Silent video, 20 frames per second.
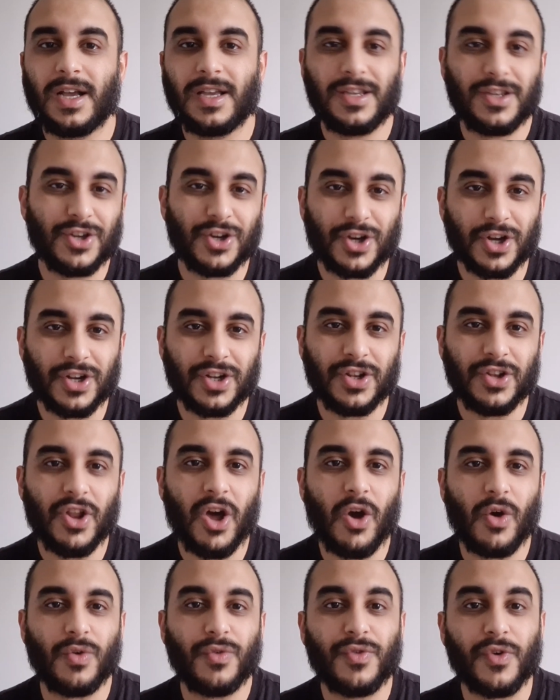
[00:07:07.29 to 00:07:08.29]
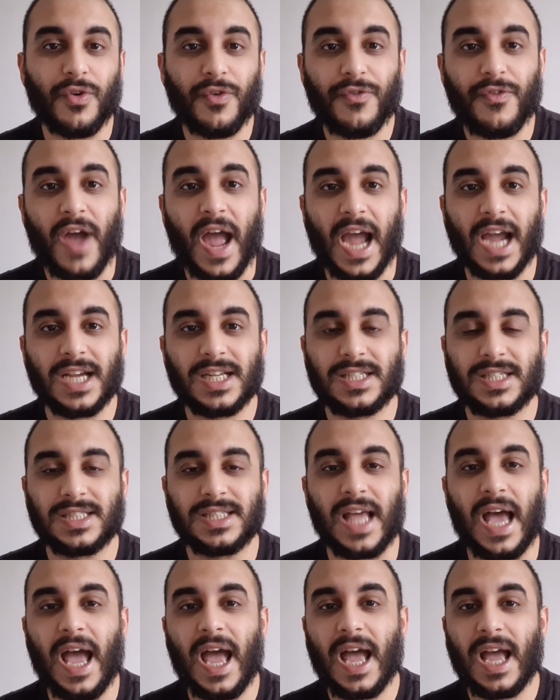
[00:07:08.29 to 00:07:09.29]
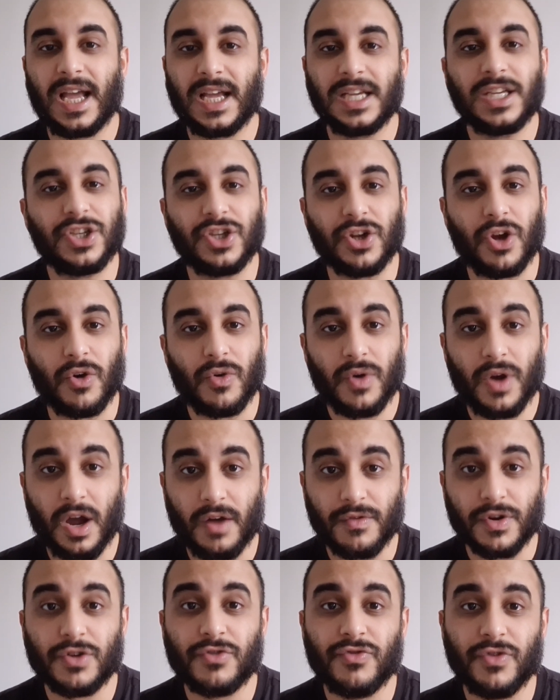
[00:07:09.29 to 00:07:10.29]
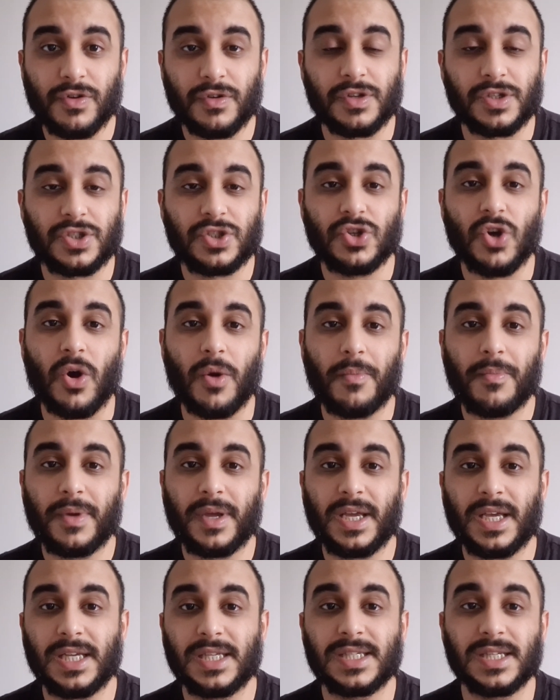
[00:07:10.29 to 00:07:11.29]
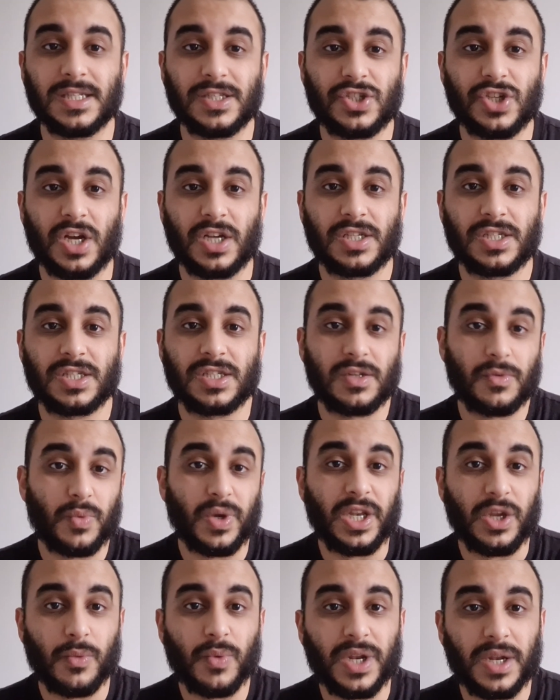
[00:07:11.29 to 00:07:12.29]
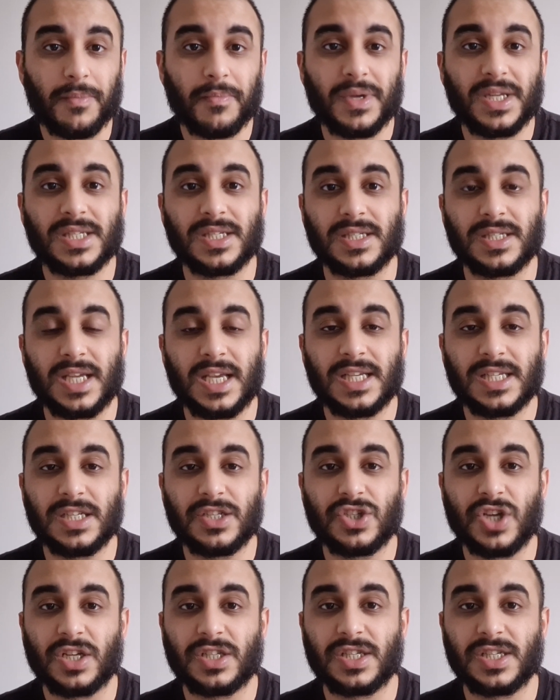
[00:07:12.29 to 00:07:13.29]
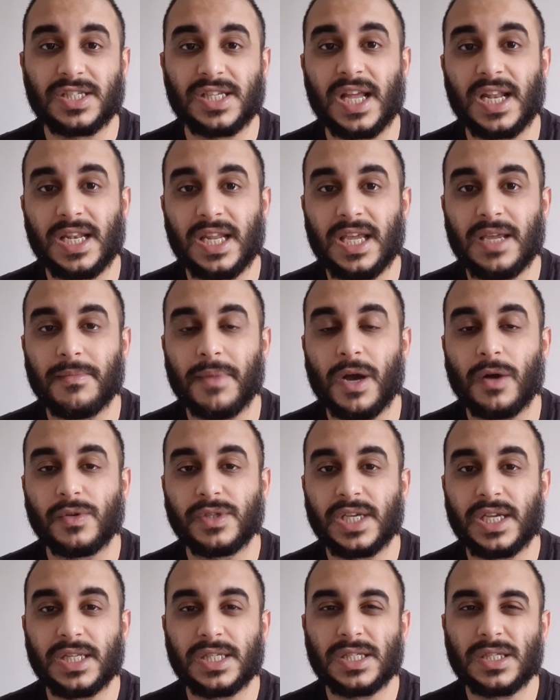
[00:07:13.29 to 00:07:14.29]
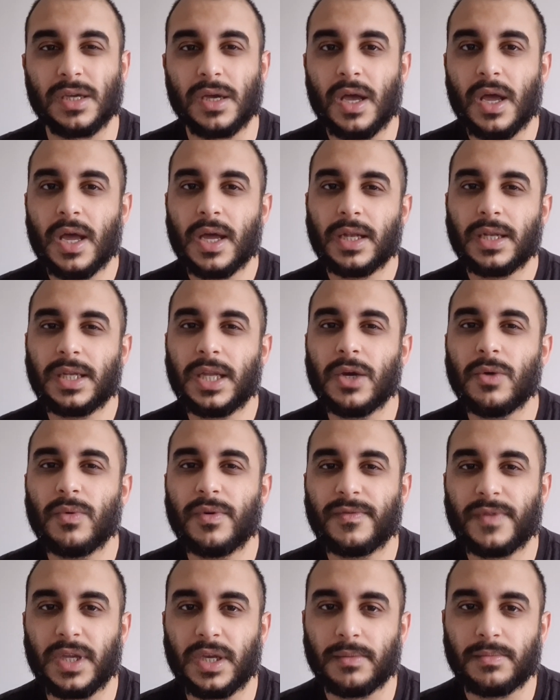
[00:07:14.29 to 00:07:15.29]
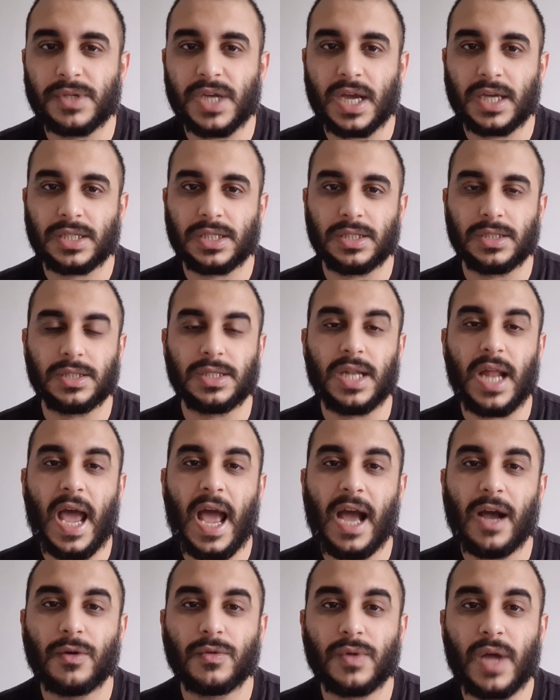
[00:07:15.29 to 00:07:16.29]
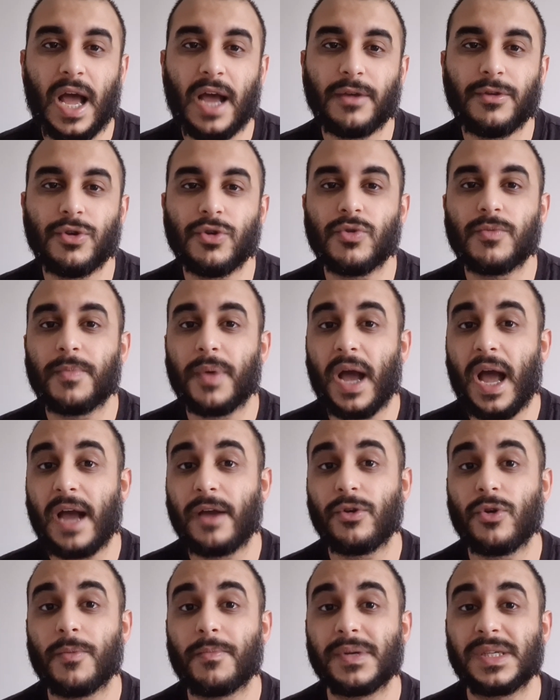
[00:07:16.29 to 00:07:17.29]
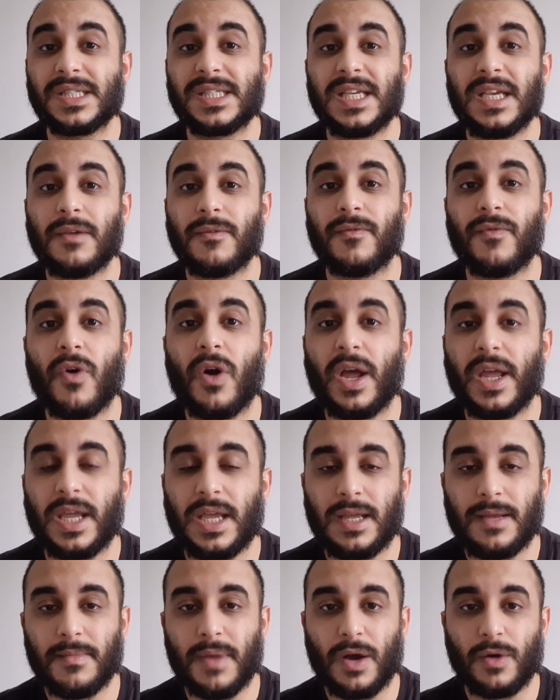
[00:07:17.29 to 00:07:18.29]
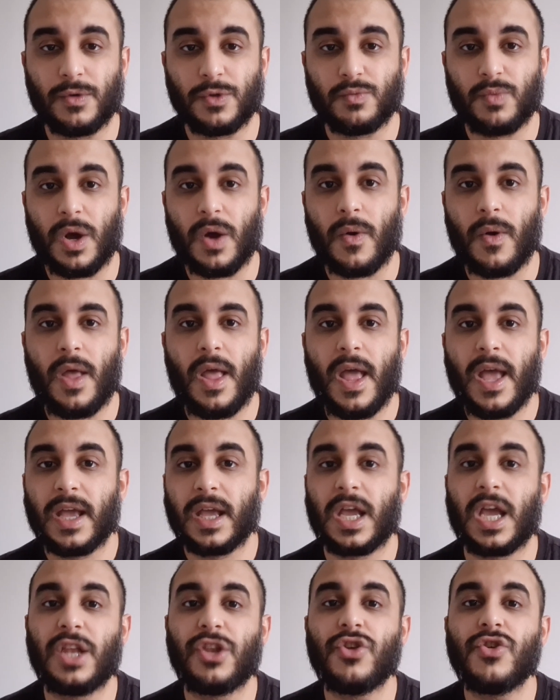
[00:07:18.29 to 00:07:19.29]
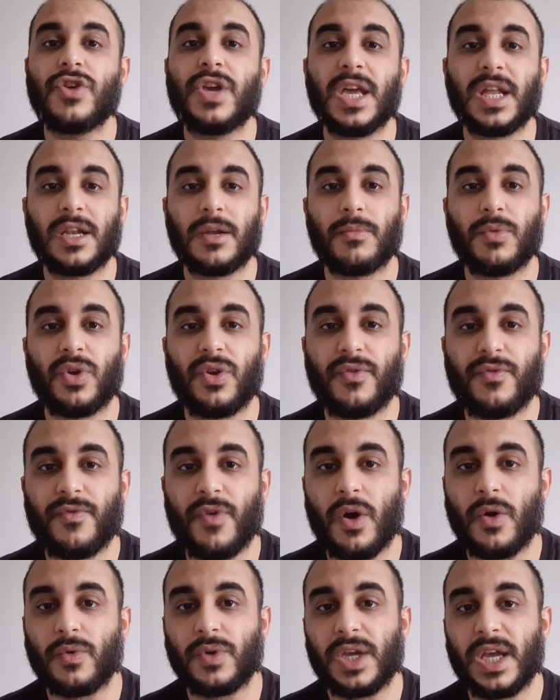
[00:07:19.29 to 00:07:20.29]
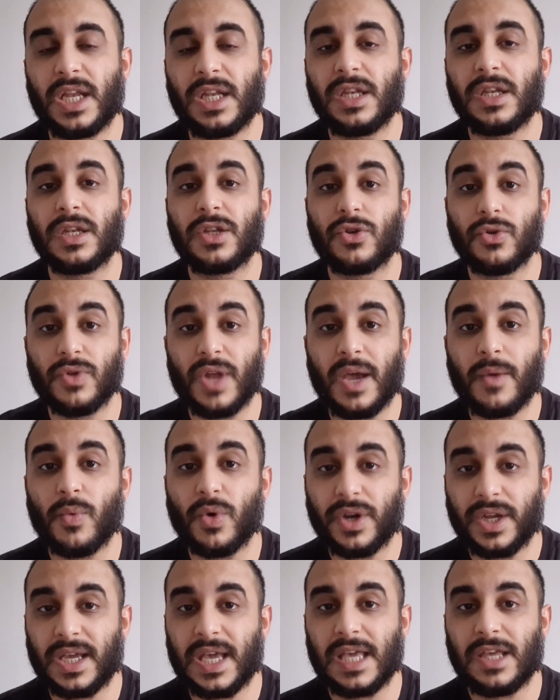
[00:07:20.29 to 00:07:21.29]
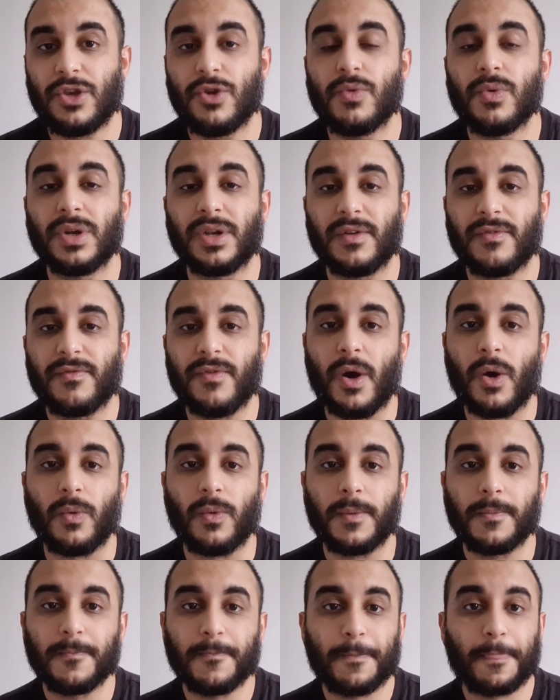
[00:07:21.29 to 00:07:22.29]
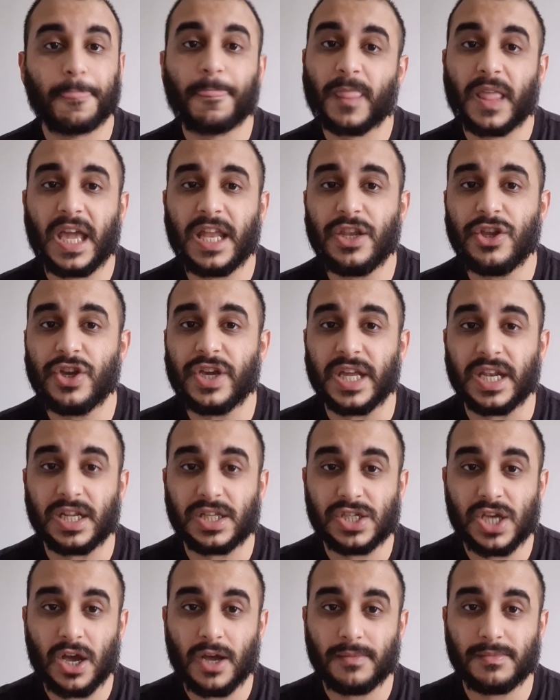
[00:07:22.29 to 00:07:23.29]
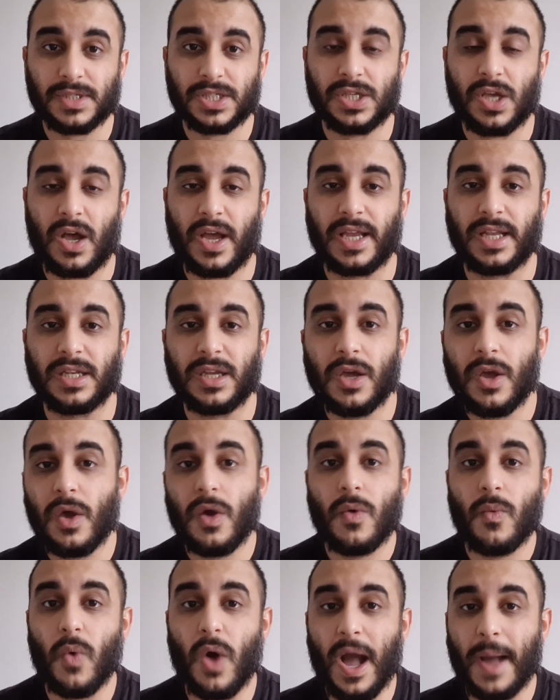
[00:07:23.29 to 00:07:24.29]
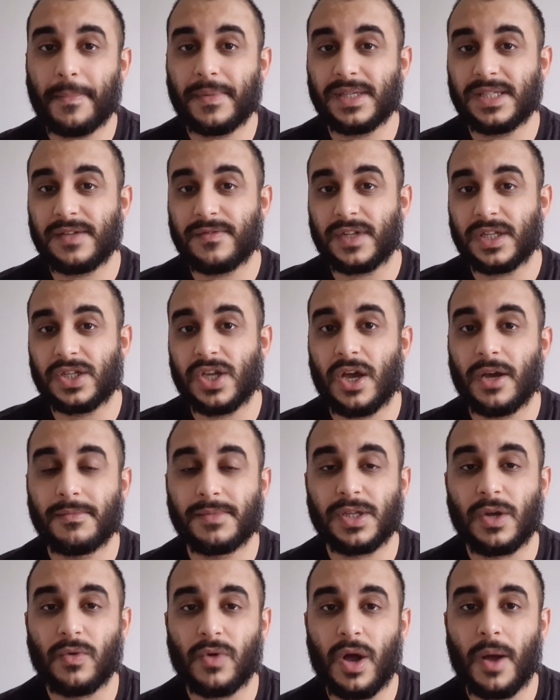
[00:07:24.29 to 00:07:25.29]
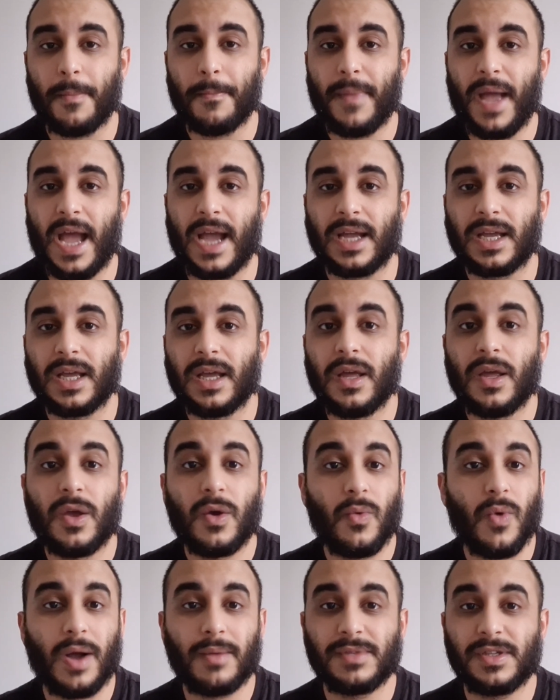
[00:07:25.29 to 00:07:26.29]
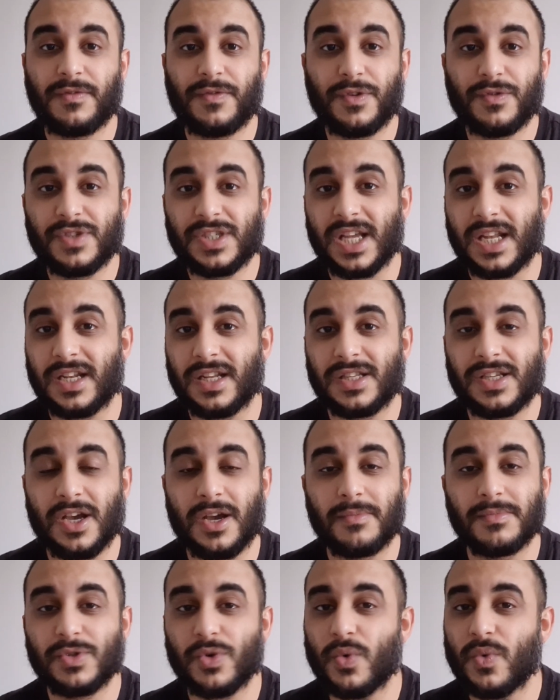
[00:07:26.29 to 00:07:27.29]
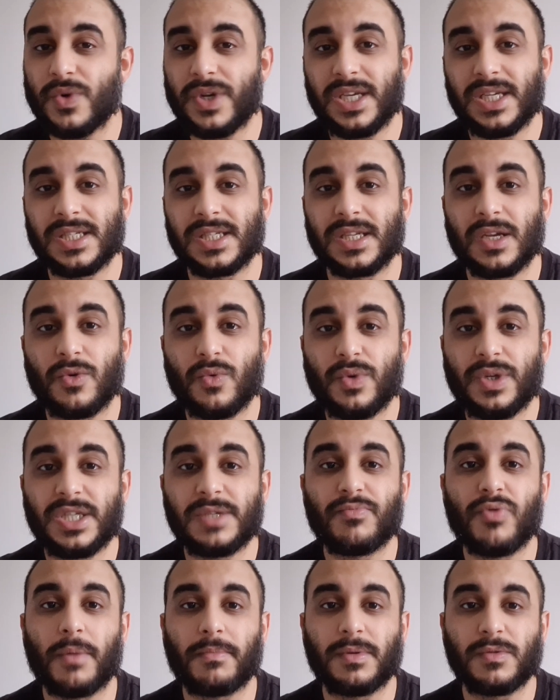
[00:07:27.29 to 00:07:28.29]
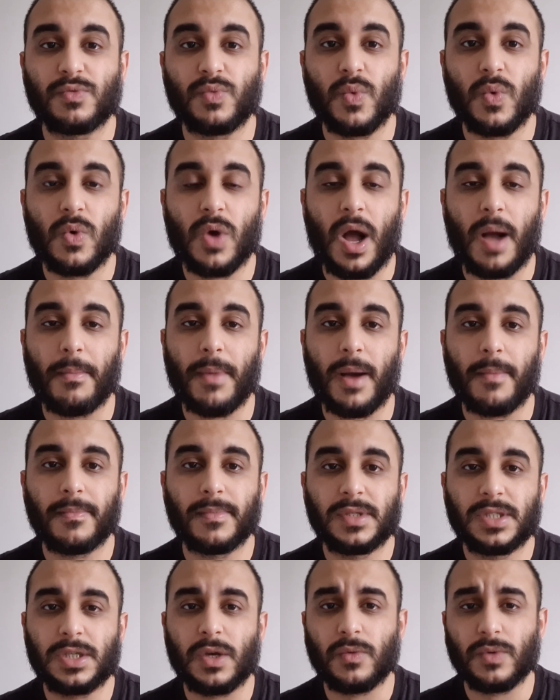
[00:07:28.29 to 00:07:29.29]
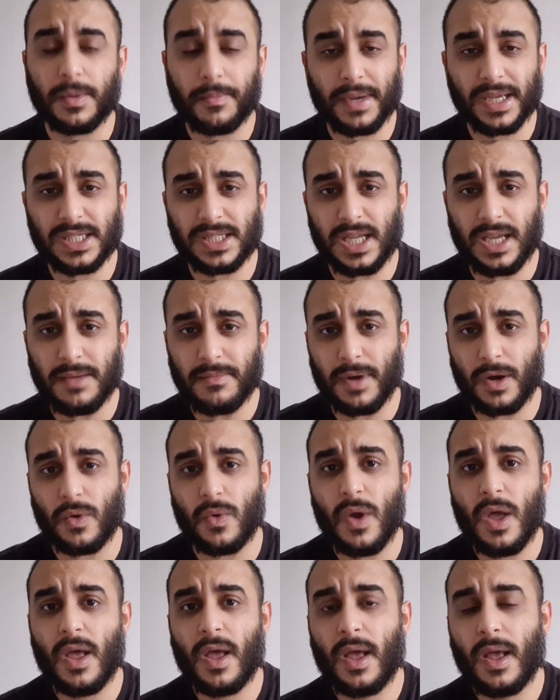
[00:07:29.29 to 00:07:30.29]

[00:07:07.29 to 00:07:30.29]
You're going to know for a fact that, you know, a recruiter's job isn't just, when you're winning business, isn't just to send emails. It's to deal with the objections and how you're perceived via email as well. Can you get them on the phone? Do they want to get you on the phone? Can you get the terms signed? What happens if the terms don't come back? What happens if you sent the terms? All these problems will come up. So the best email,